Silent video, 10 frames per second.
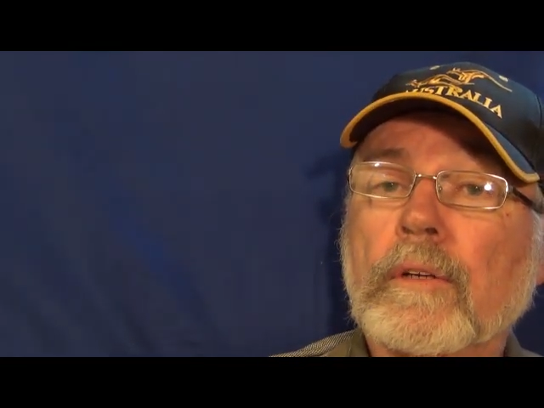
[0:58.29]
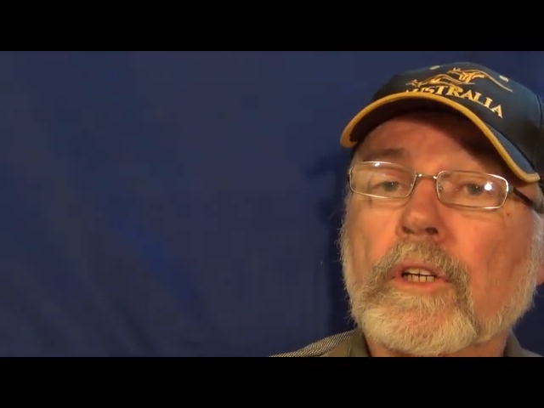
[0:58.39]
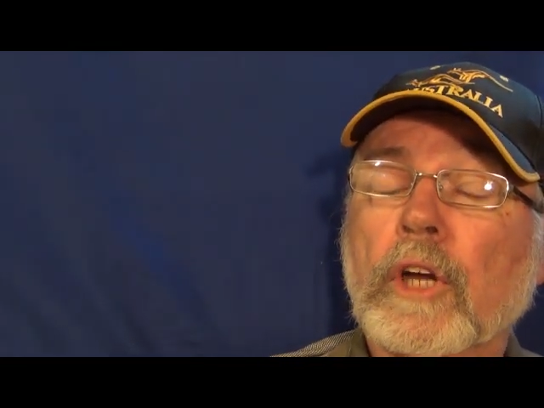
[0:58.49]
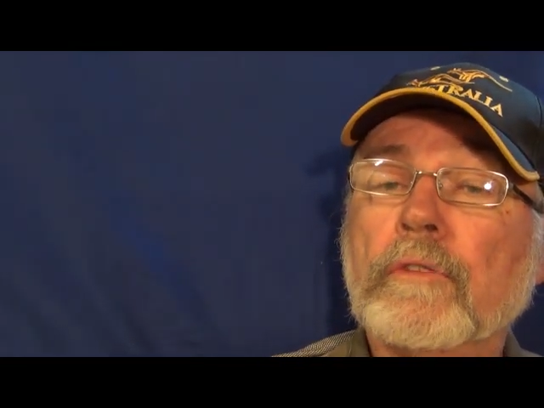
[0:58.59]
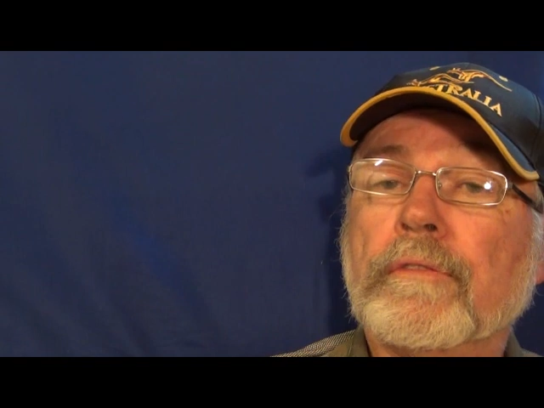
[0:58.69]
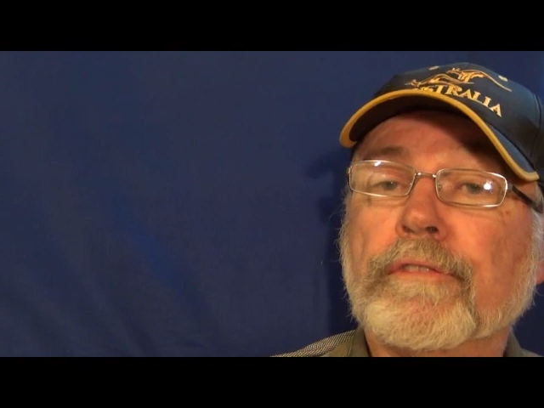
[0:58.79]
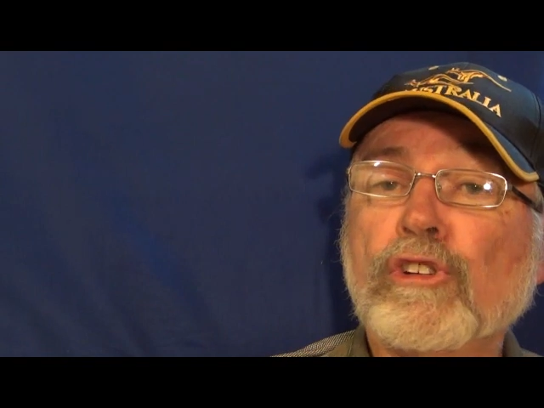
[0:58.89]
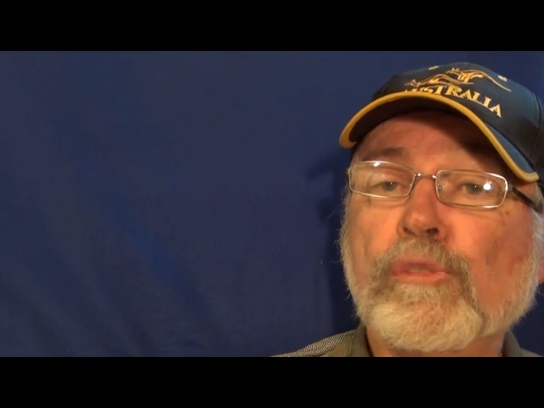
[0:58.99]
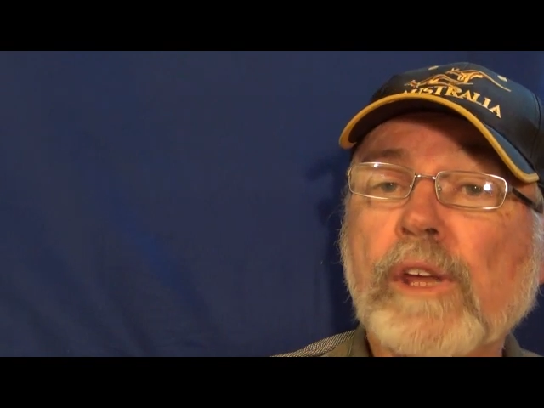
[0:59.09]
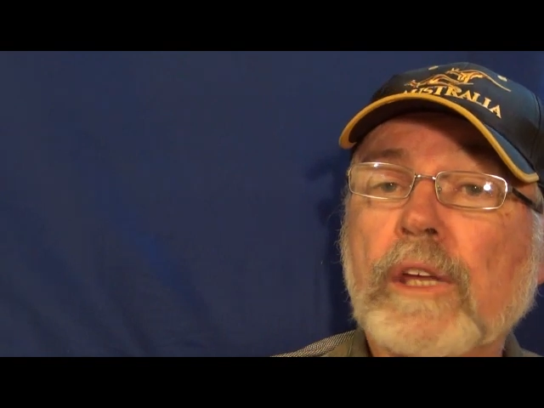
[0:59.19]

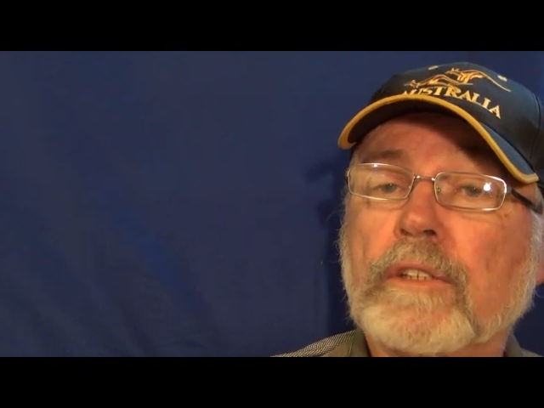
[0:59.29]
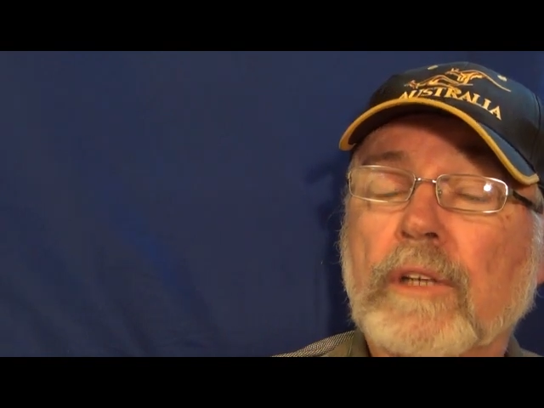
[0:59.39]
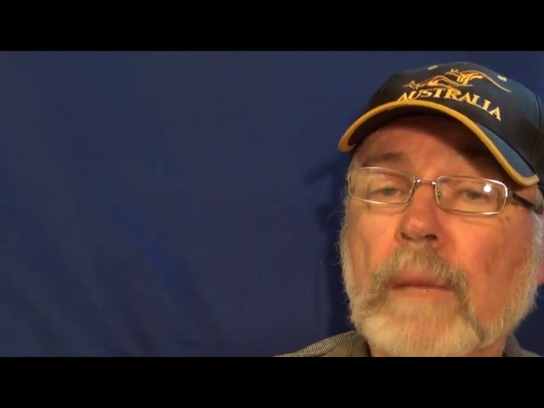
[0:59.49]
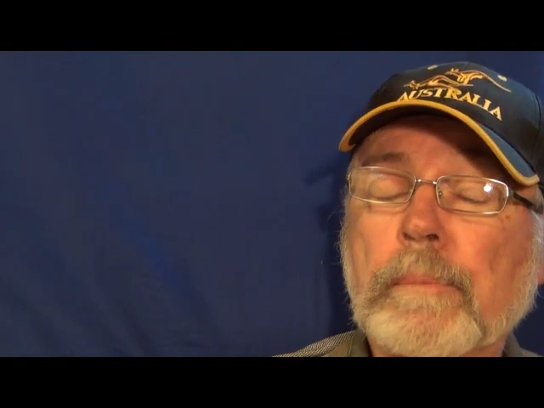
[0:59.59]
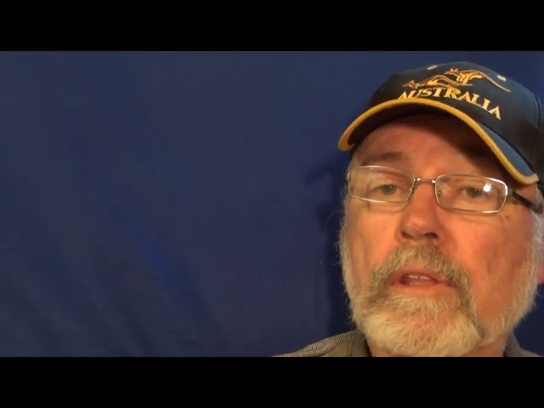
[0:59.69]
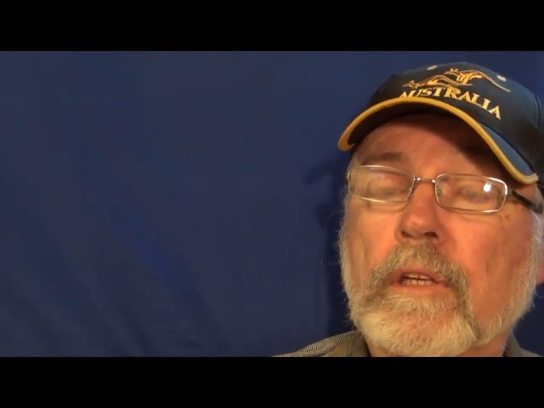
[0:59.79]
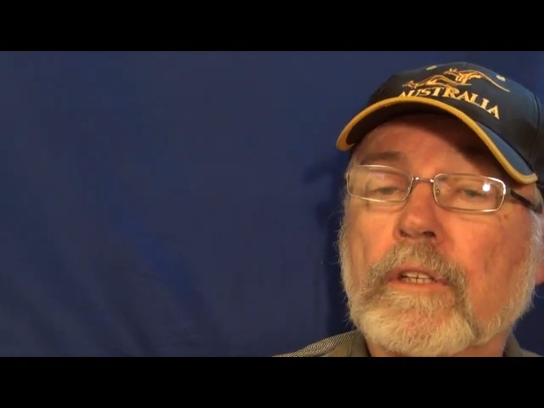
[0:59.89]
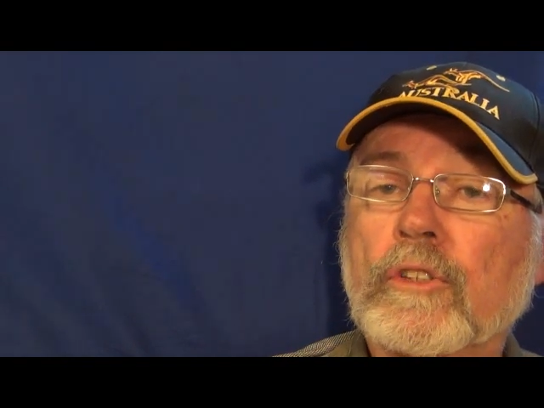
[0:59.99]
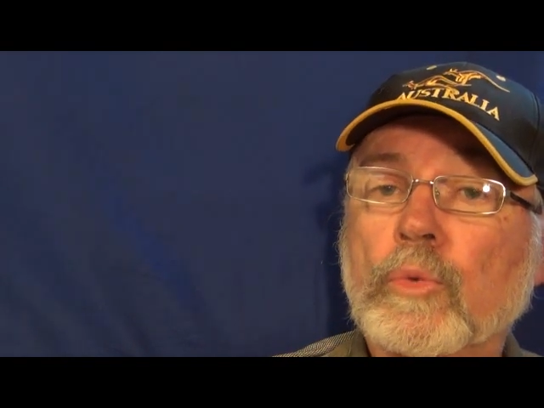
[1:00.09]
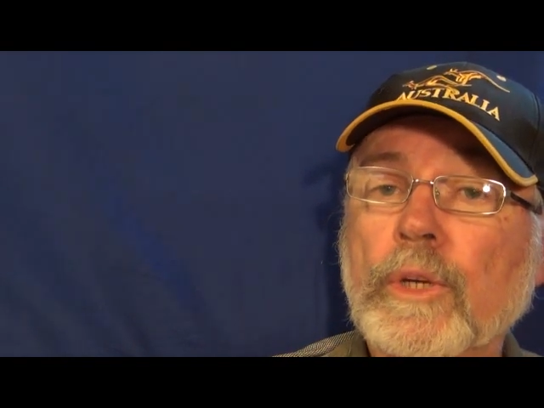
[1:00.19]
confirming telepathy
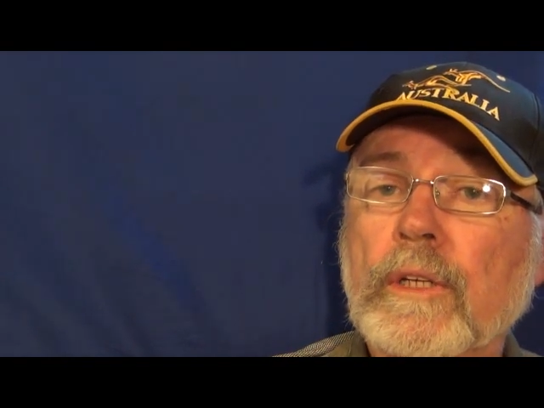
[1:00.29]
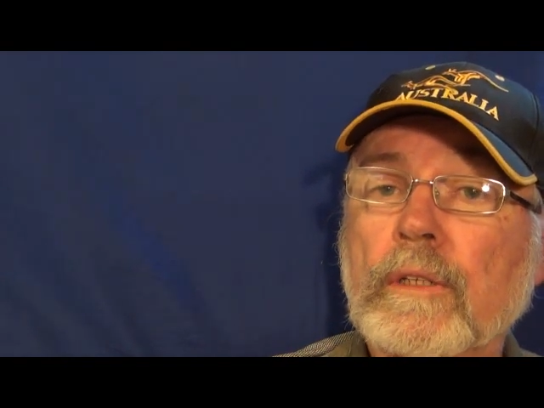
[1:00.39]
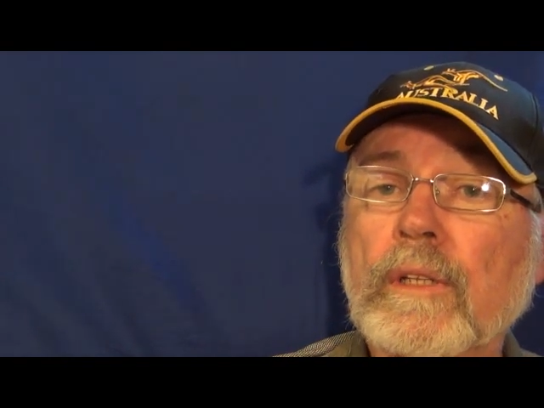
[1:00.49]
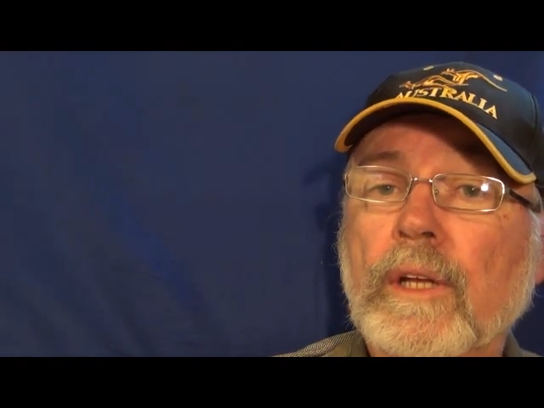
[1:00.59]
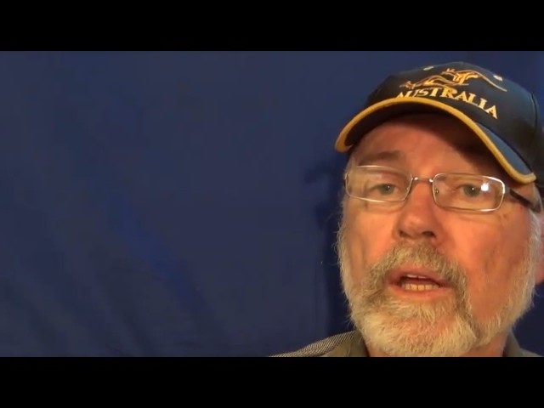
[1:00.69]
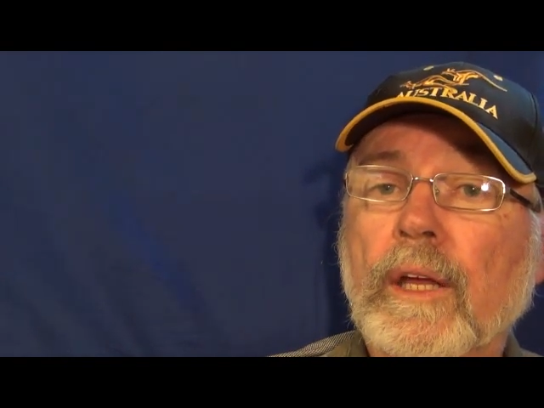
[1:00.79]
is real